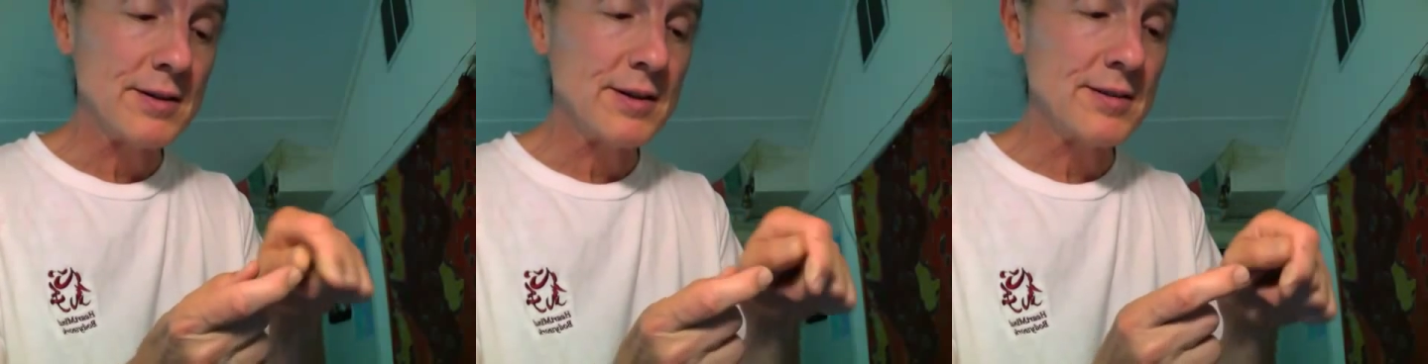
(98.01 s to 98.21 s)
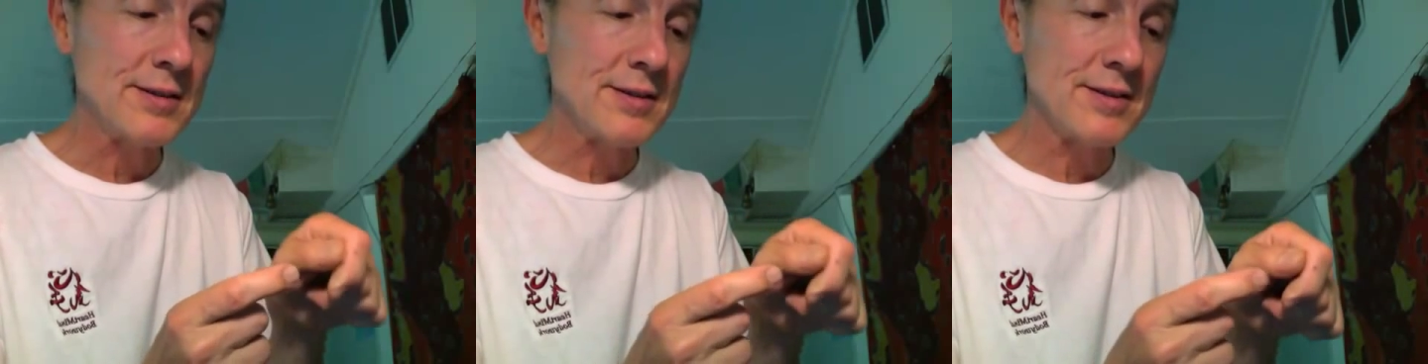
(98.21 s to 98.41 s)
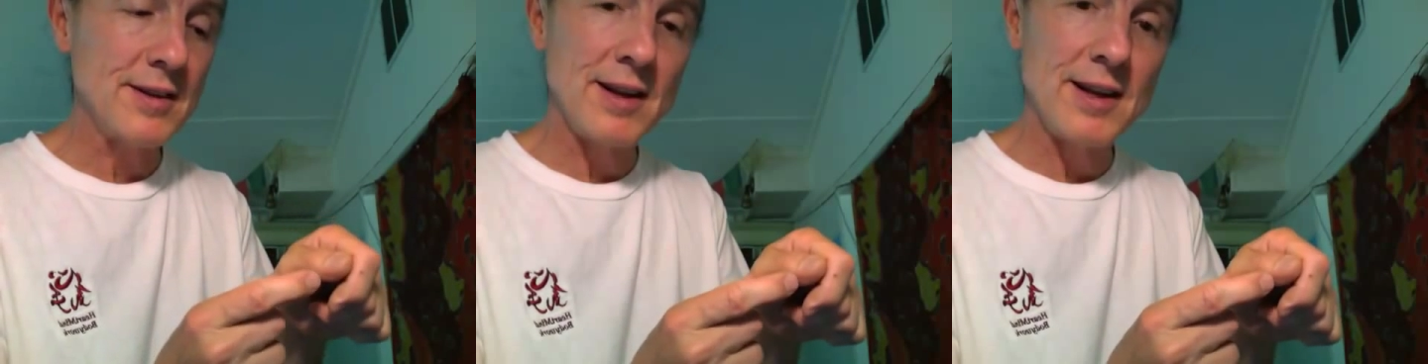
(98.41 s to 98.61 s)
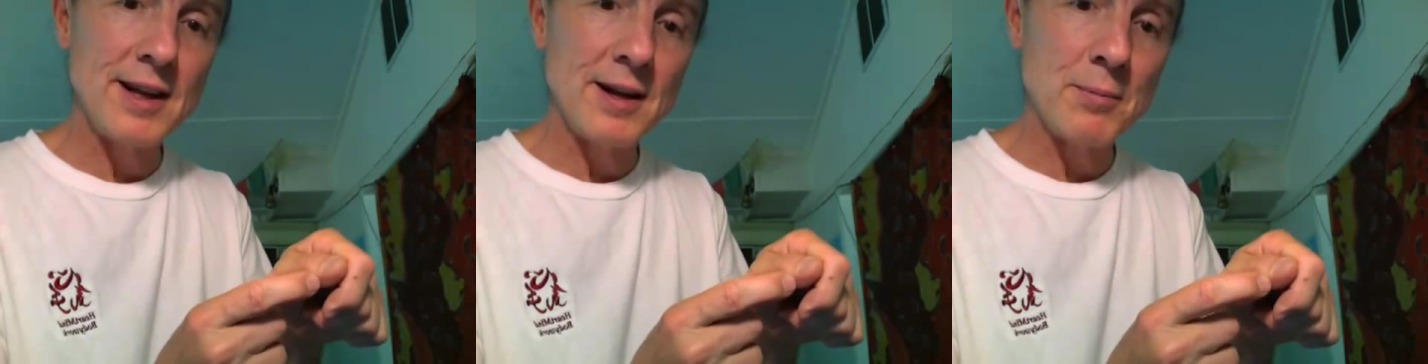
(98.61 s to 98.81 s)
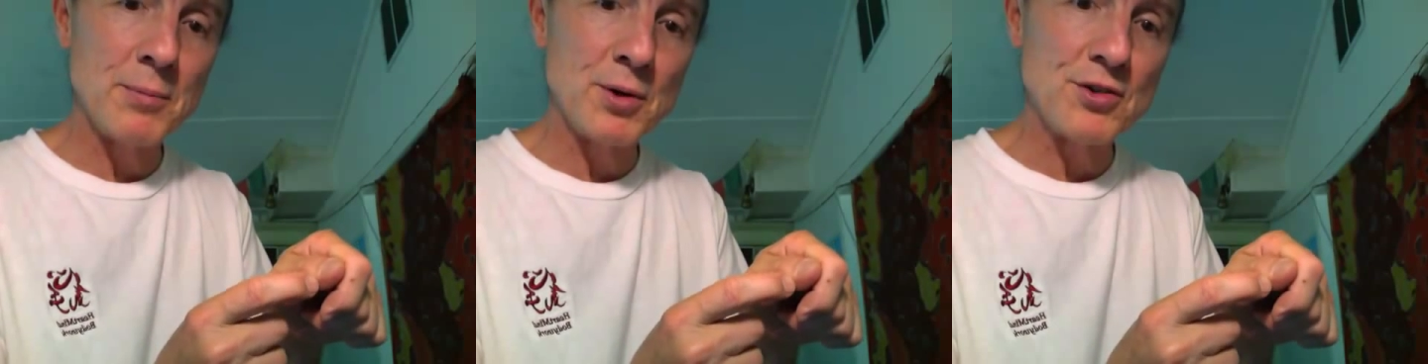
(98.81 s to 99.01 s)
This is the
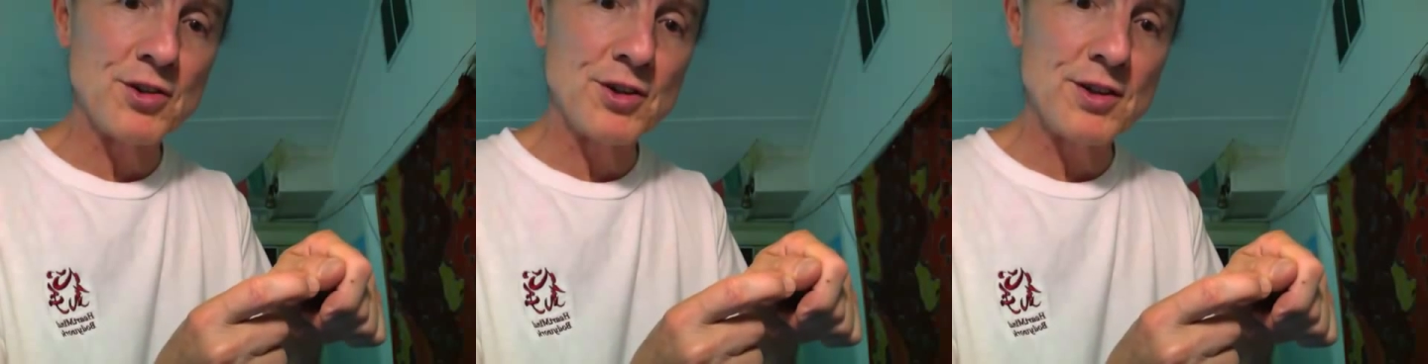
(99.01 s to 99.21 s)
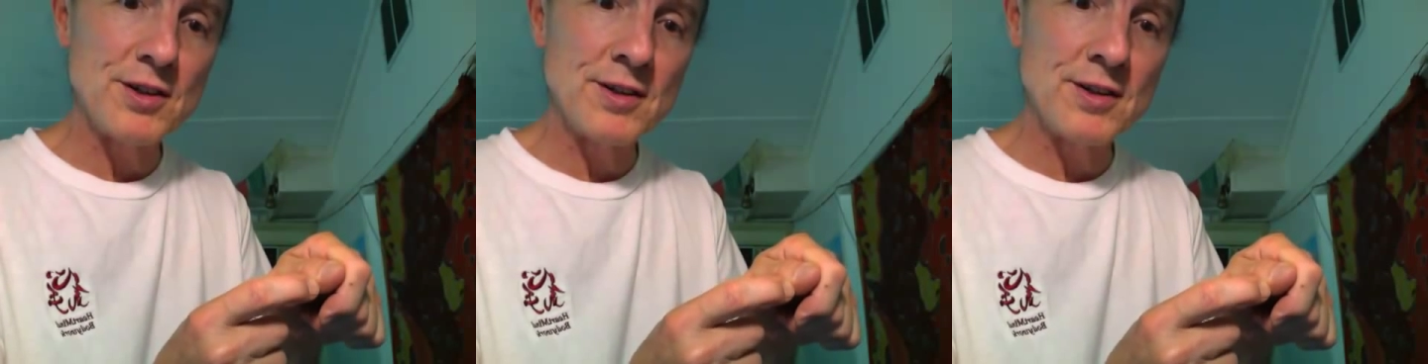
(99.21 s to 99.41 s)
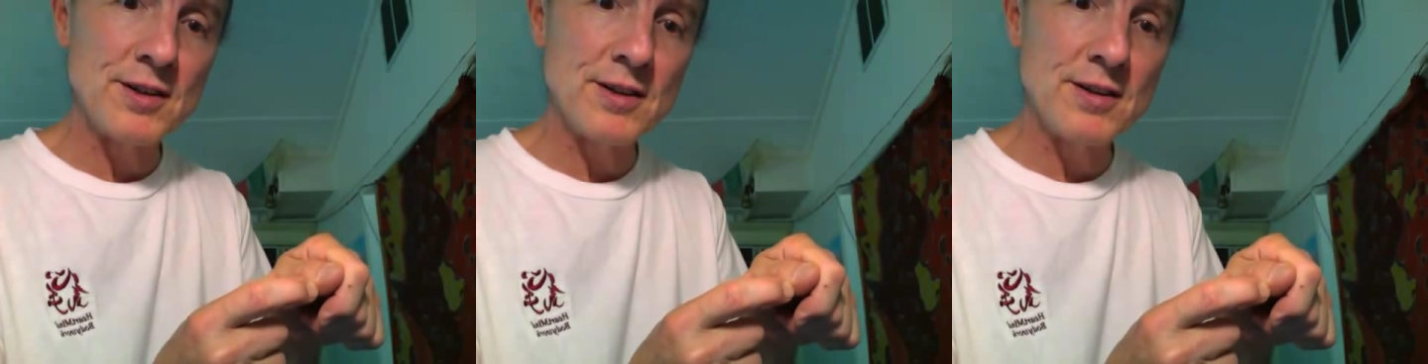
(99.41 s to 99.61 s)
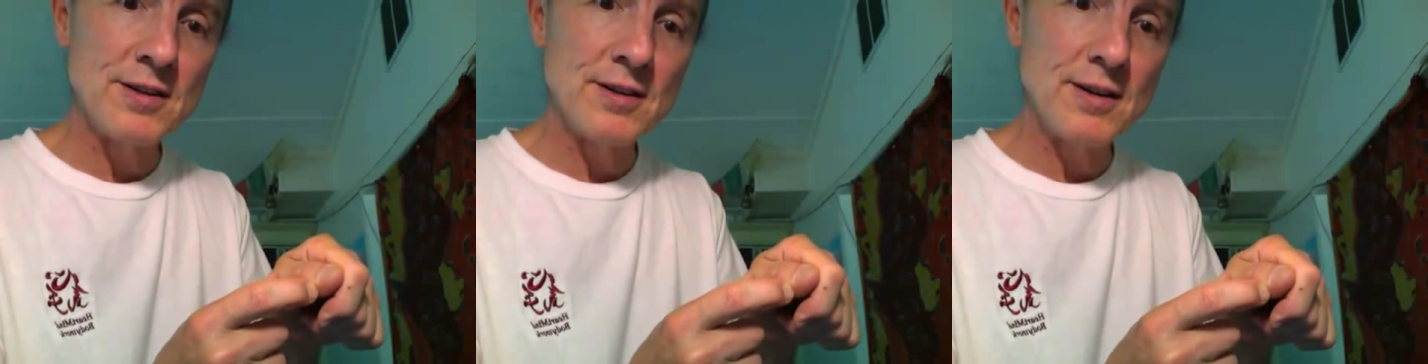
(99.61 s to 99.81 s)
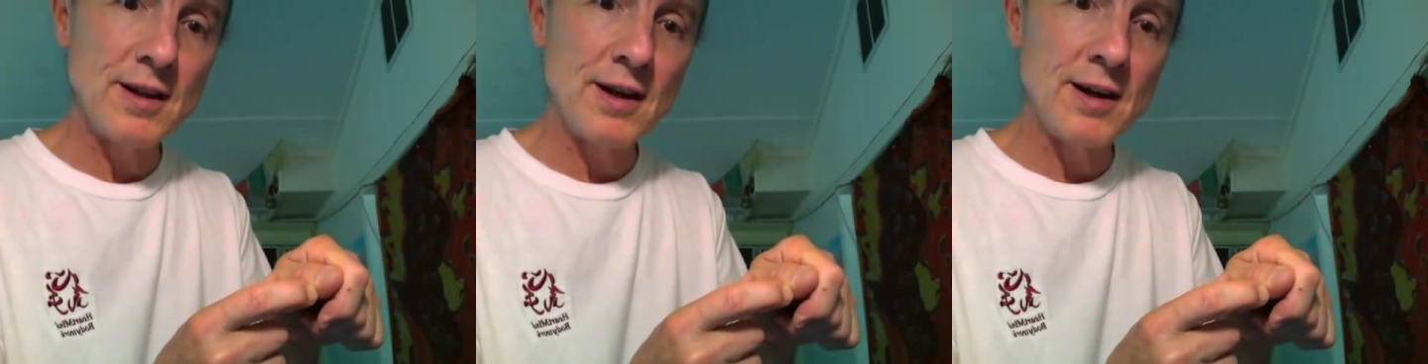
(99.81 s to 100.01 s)
little merchant in the
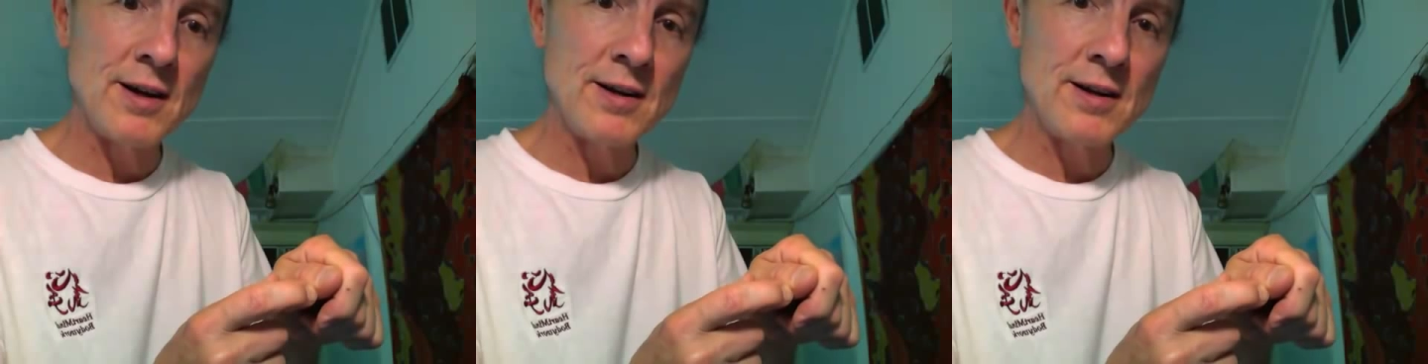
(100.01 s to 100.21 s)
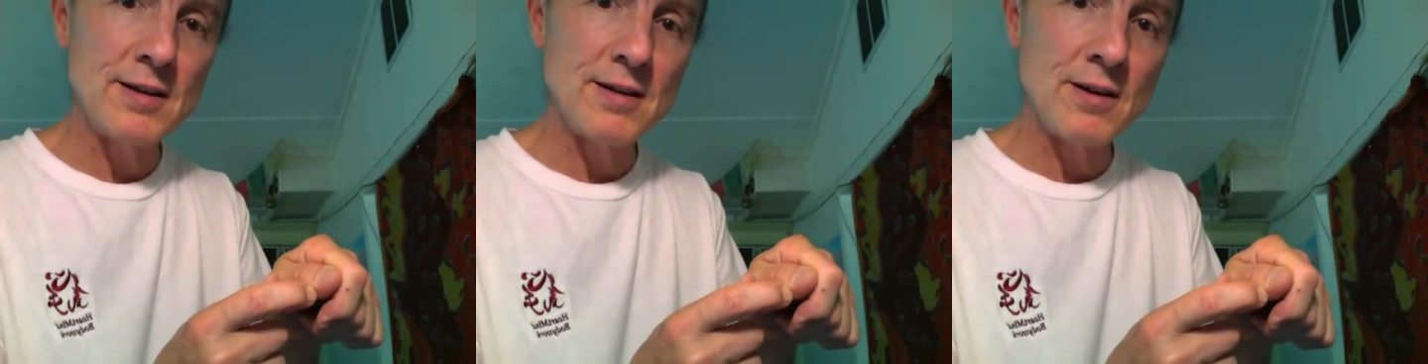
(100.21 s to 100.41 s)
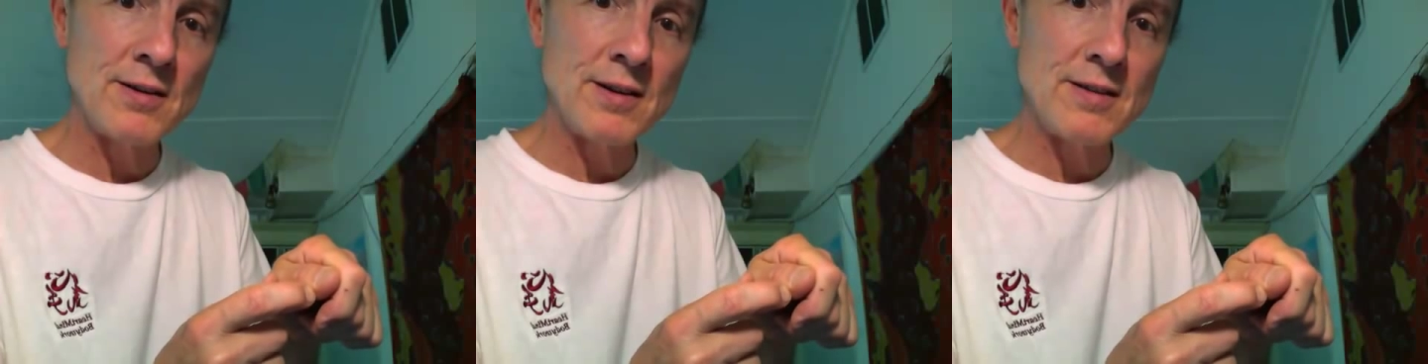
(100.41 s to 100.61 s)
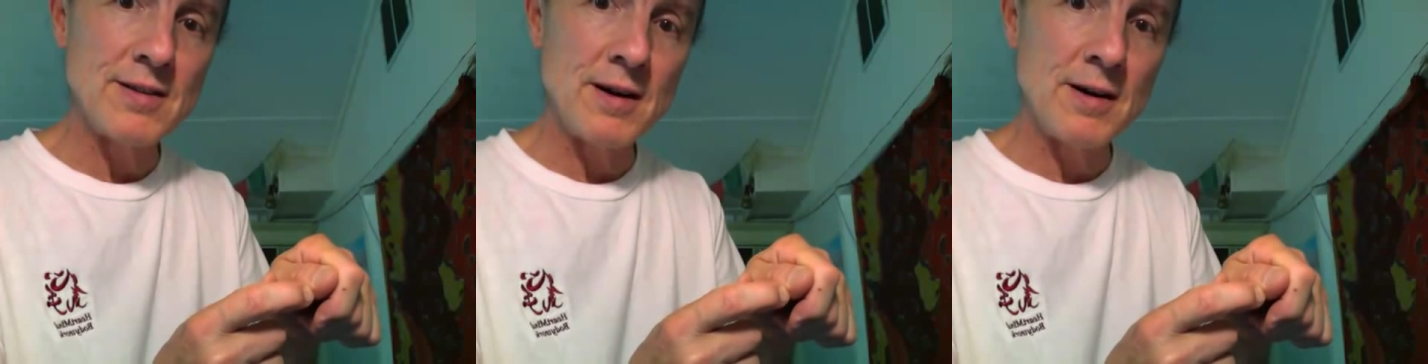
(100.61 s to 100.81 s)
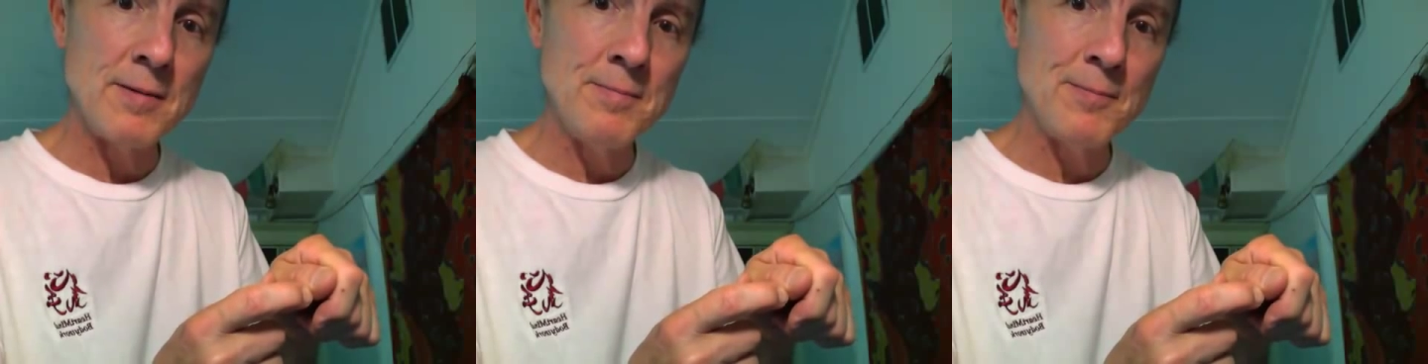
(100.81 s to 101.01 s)
lung, on the
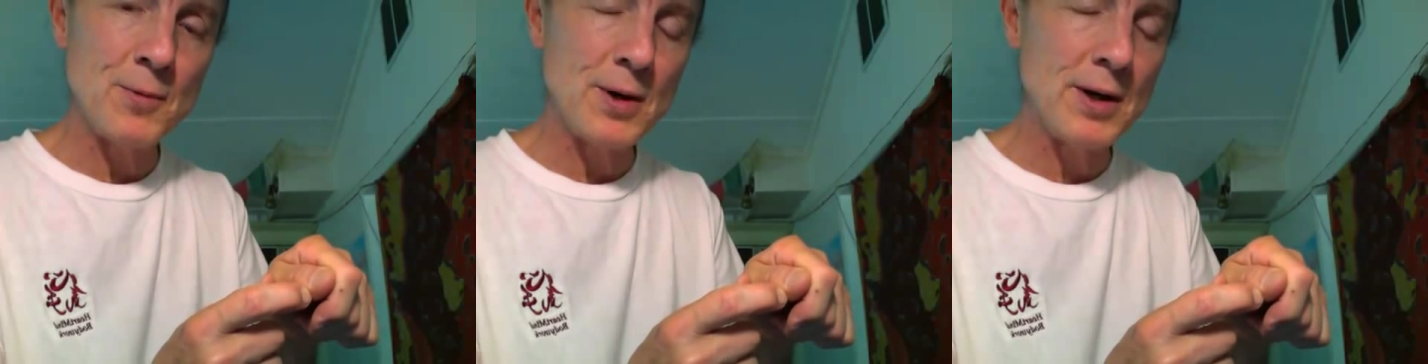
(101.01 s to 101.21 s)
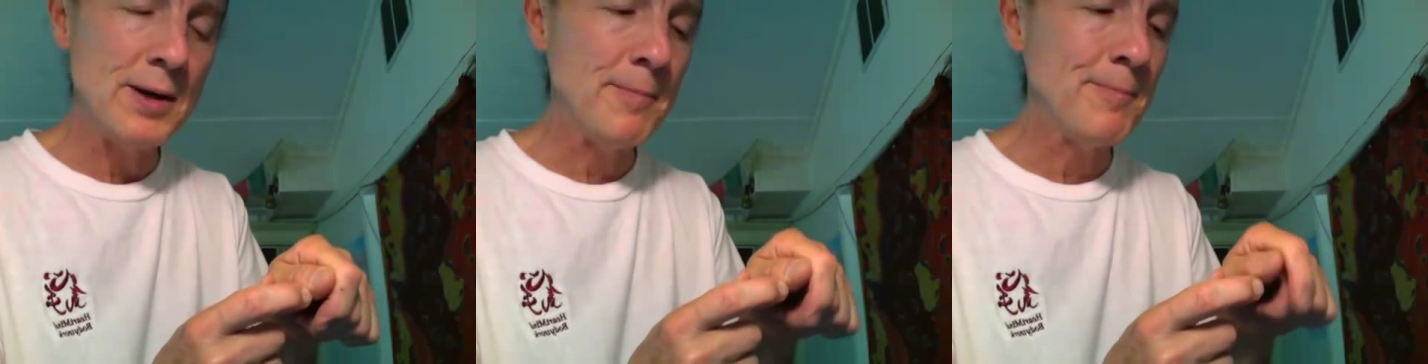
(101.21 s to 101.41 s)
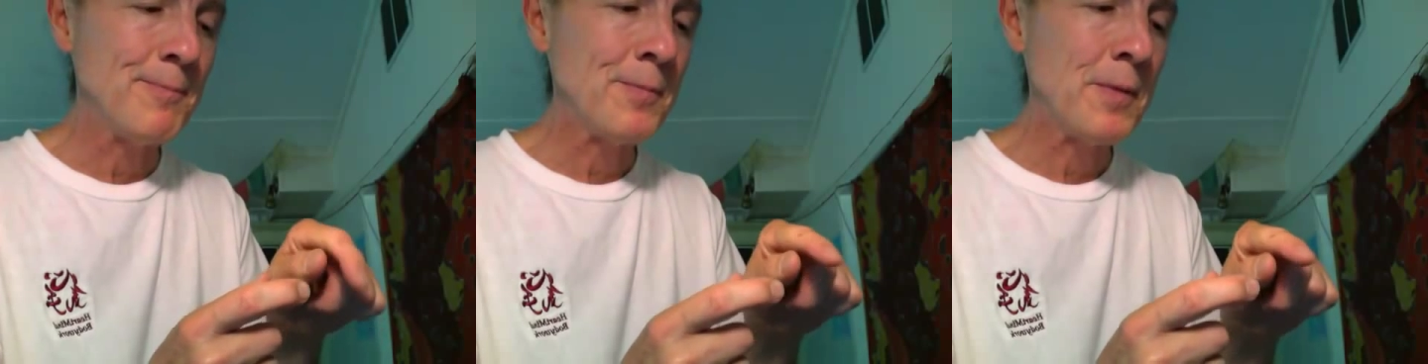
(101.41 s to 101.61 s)
thumb, right?